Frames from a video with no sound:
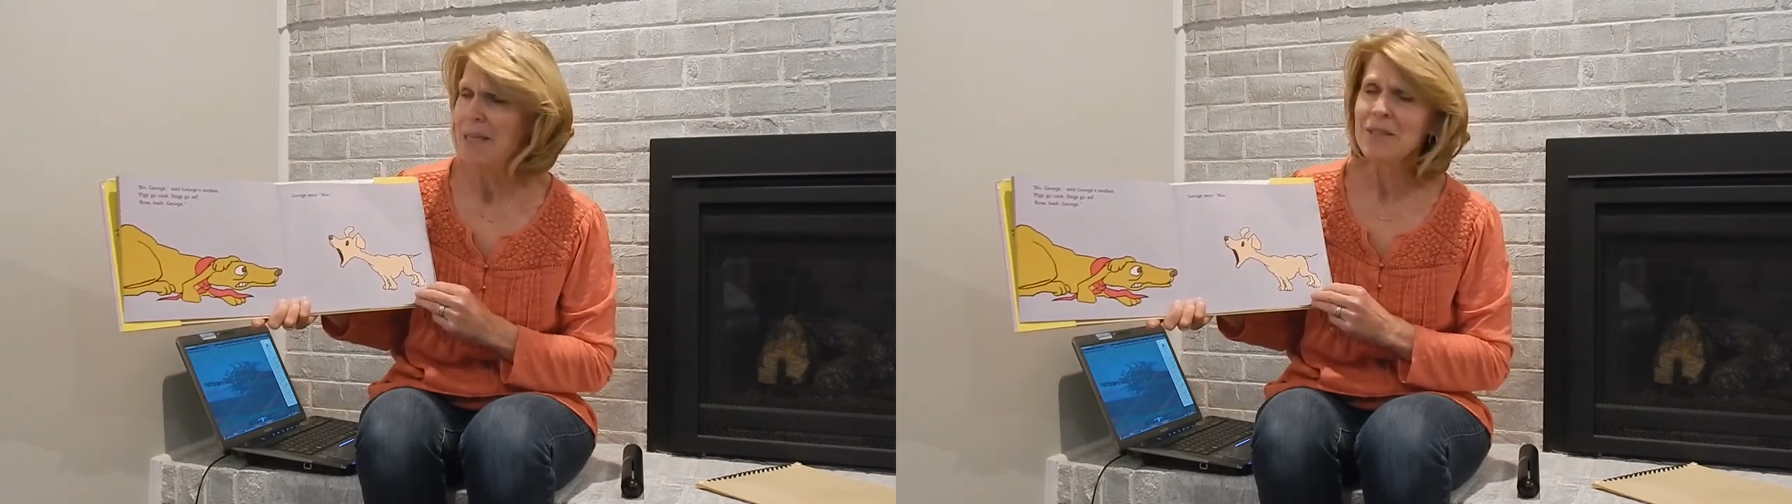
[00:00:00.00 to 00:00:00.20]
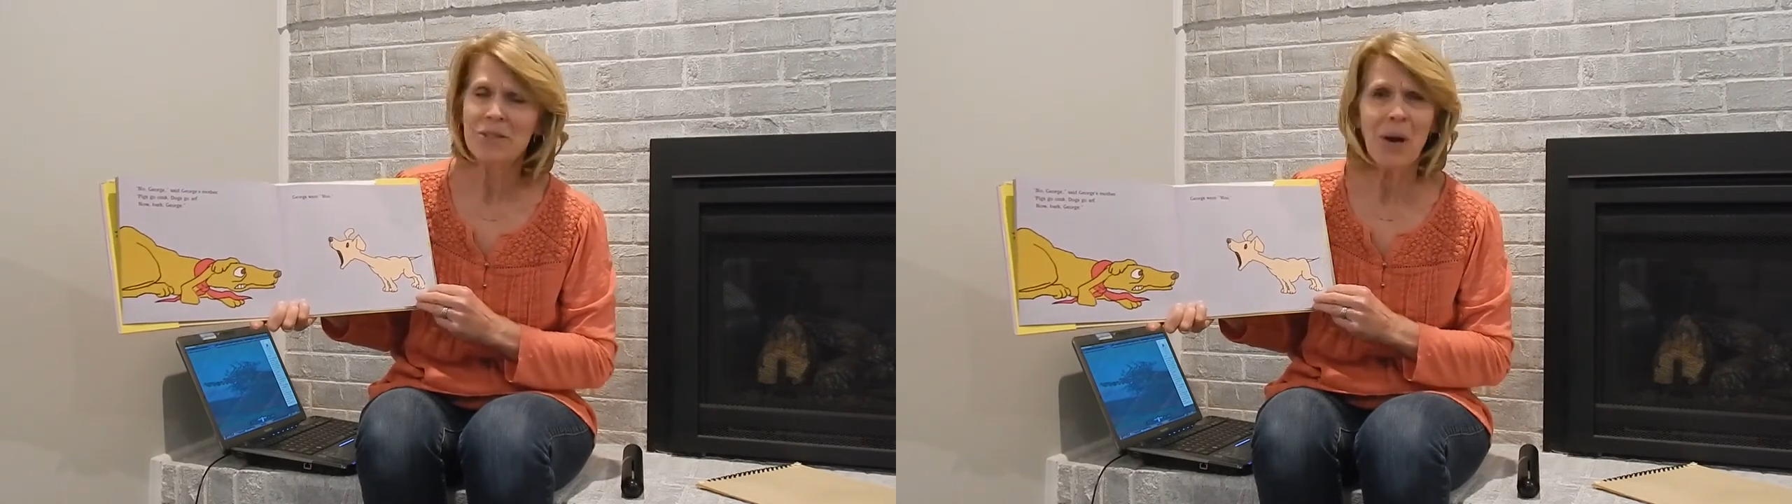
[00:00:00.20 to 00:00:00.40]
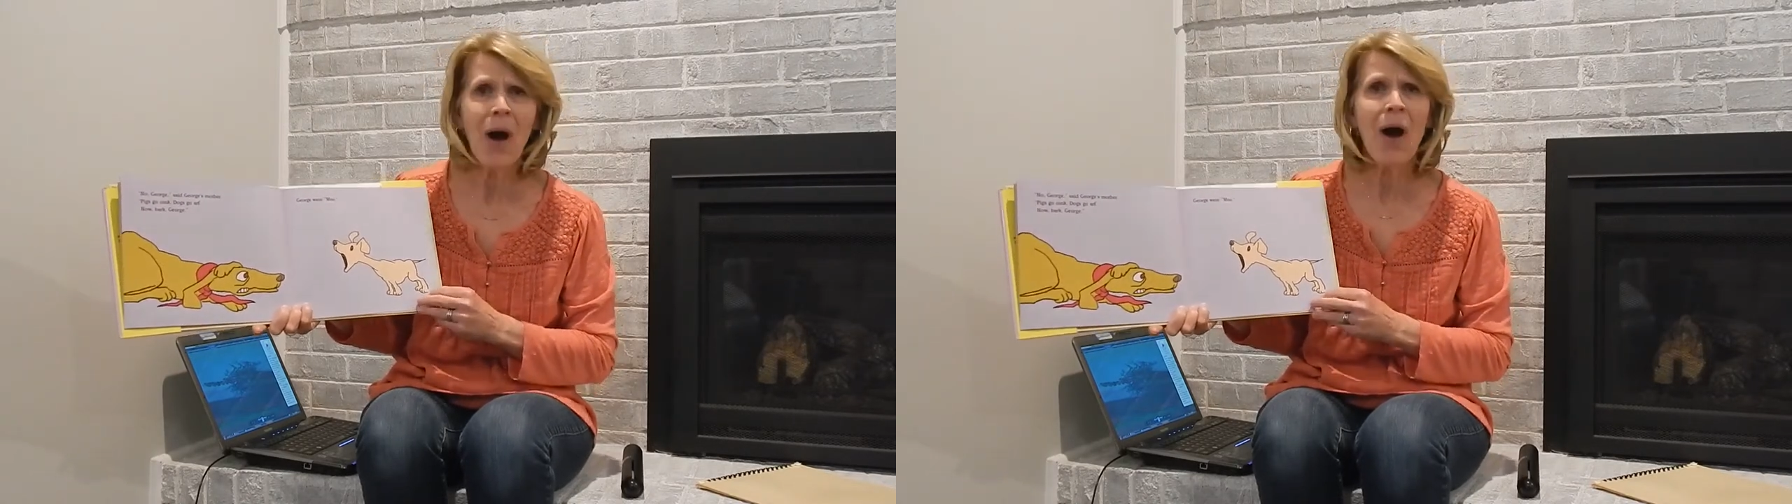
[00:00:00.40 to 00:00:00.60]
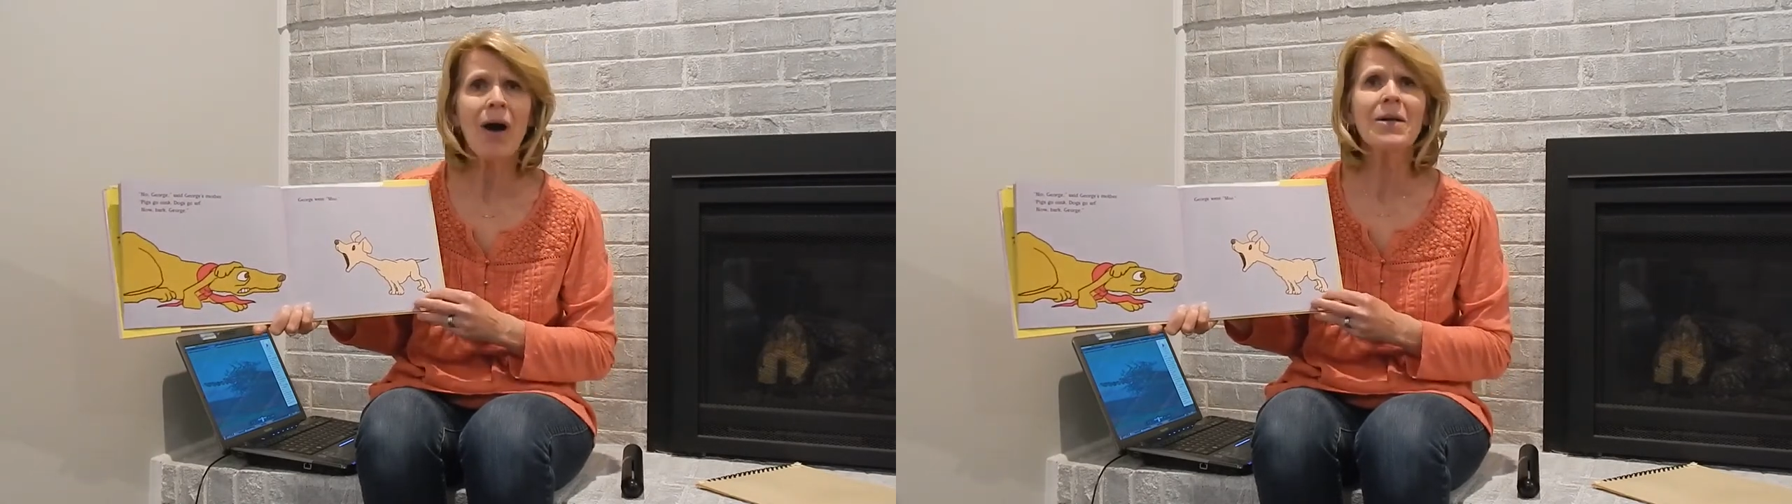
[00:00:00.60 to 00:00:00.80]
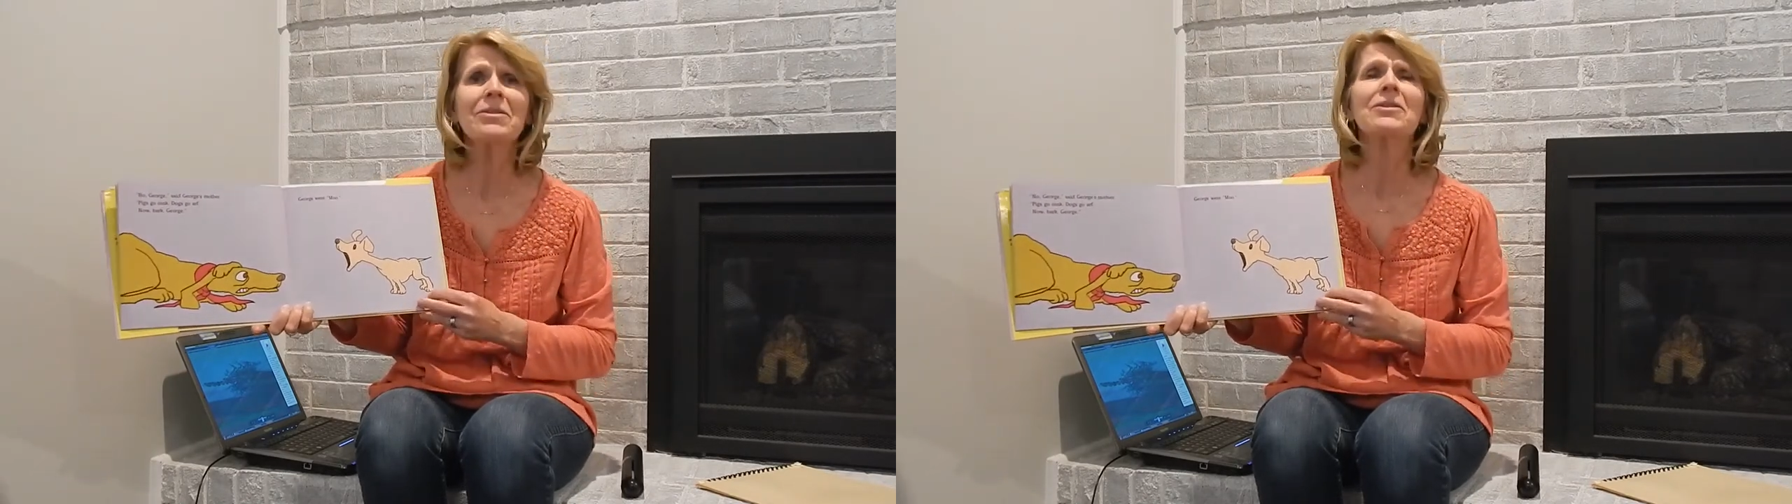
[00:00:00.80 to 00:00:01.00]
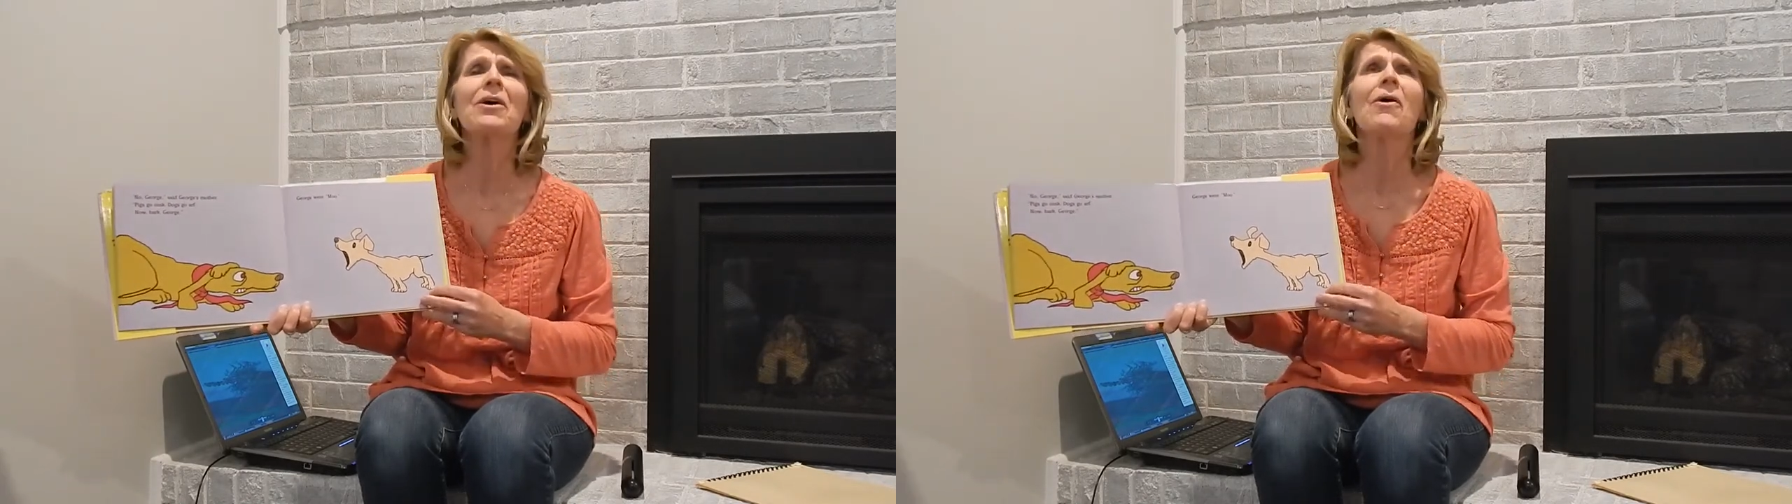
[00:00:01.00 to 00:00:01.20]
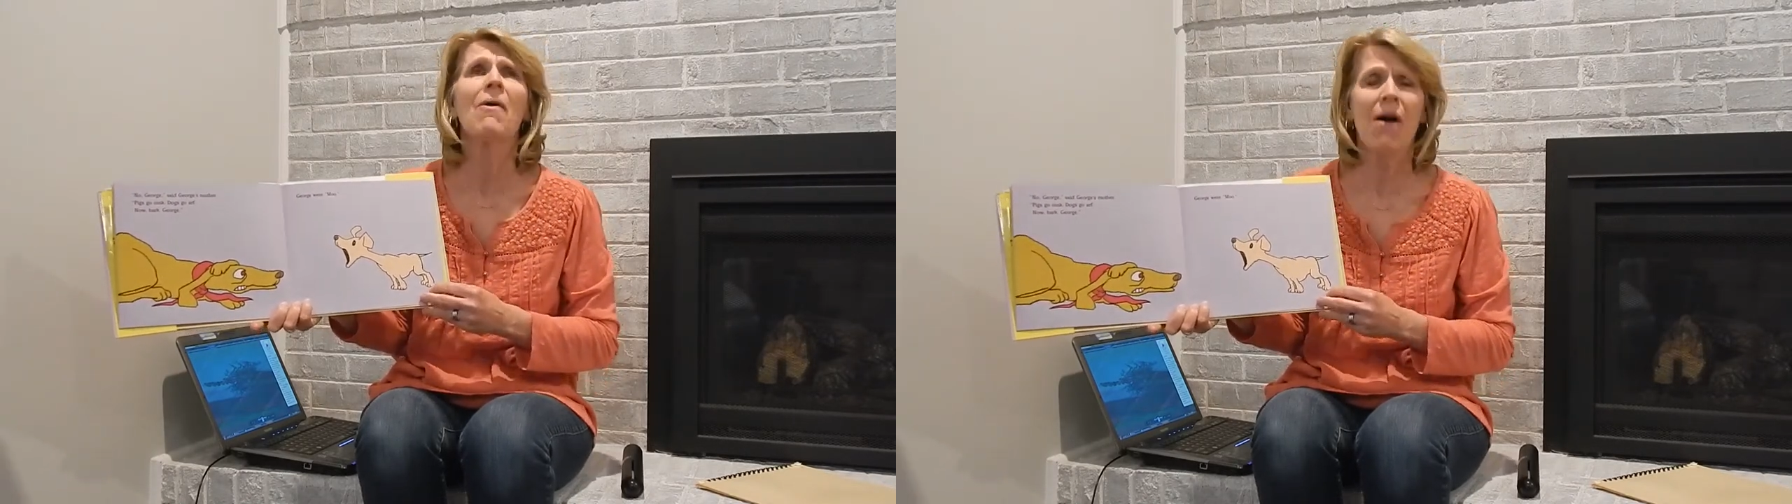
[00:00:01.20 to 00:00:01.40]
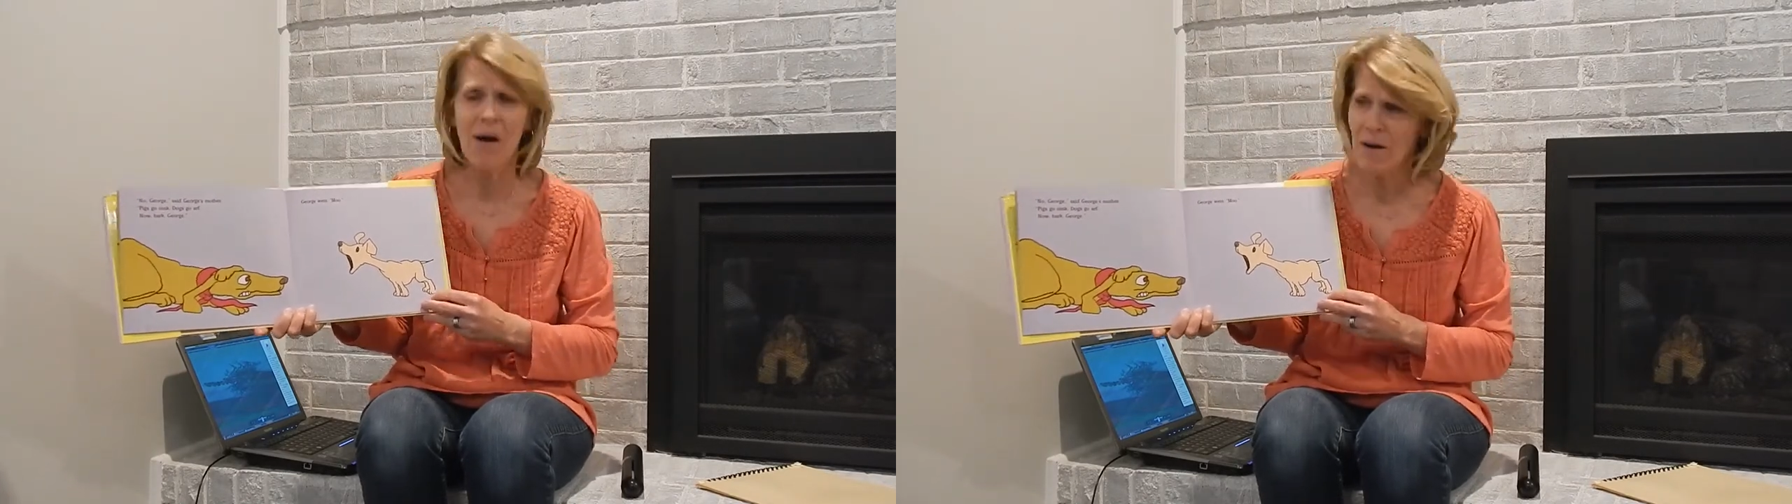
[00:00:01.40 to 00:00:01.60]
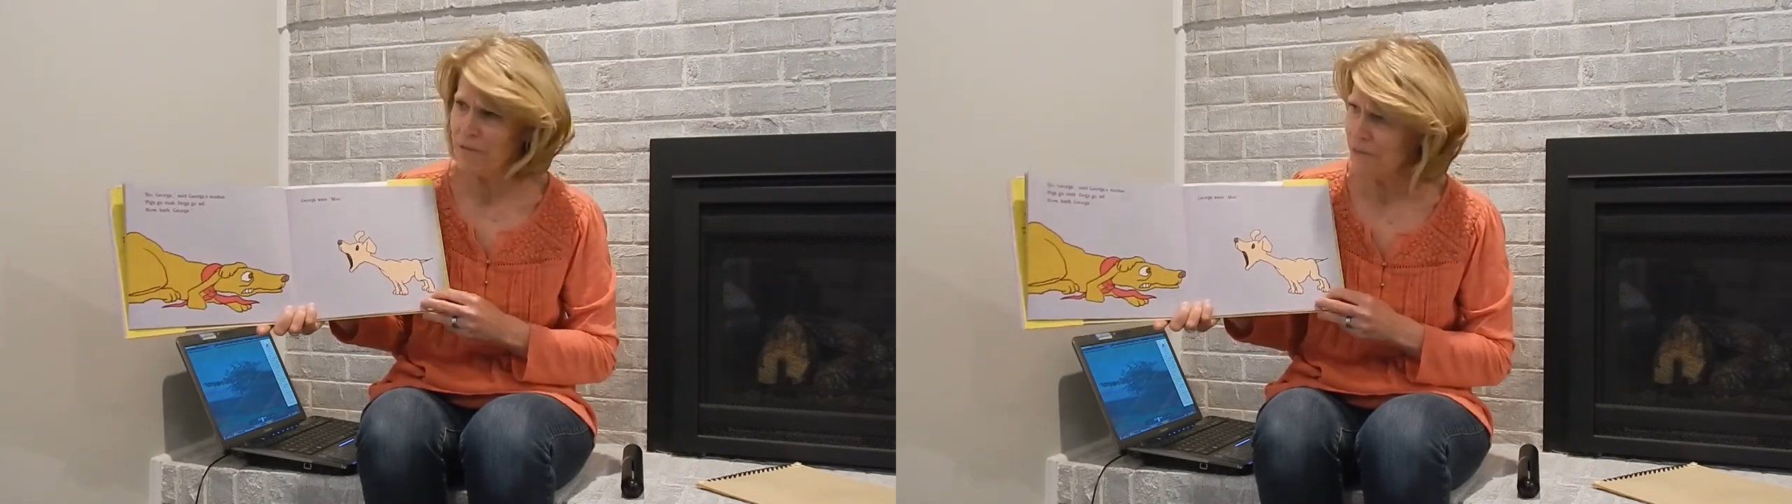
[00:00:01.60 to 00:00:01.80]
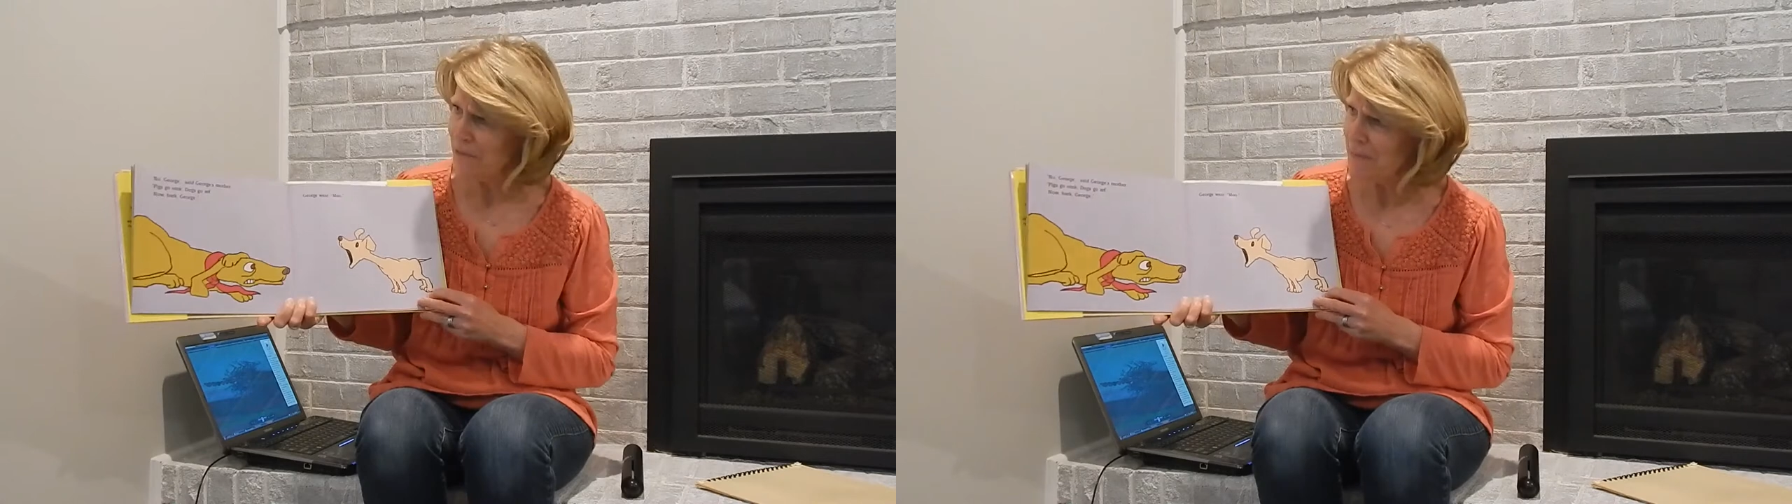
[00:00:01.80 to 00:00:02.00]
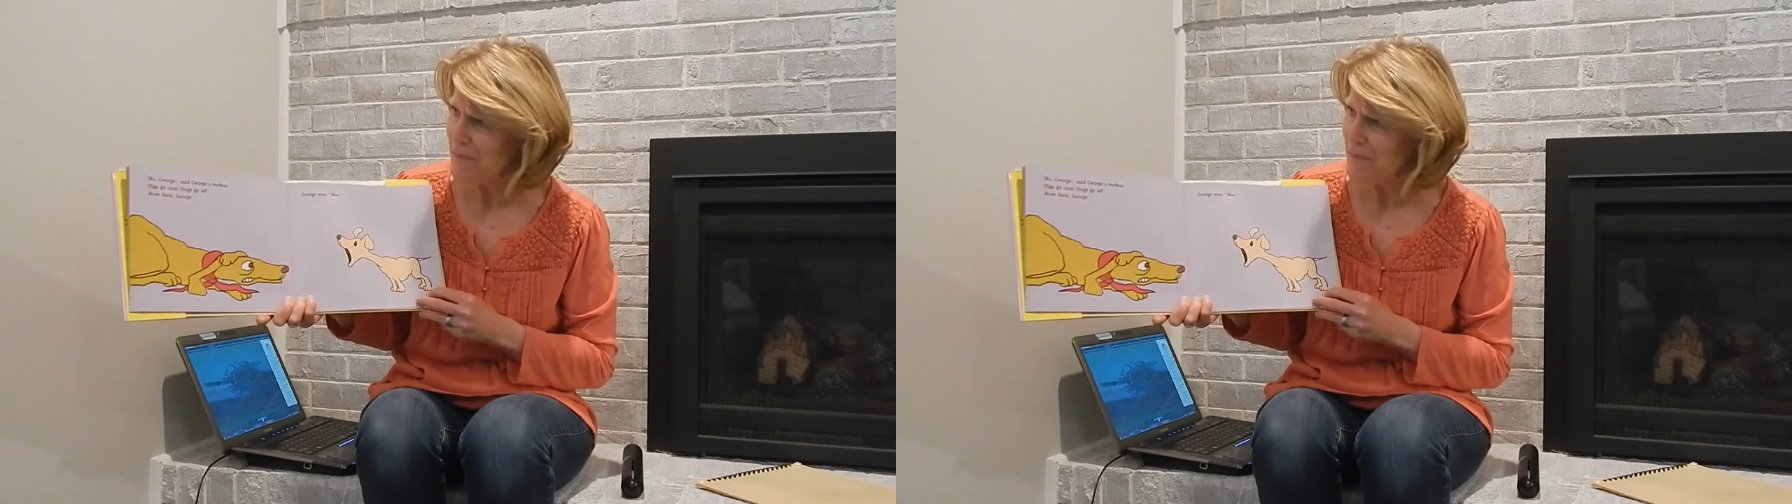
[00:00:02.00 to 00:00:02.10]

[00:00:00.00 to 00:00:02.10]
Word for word: Dogs go arf.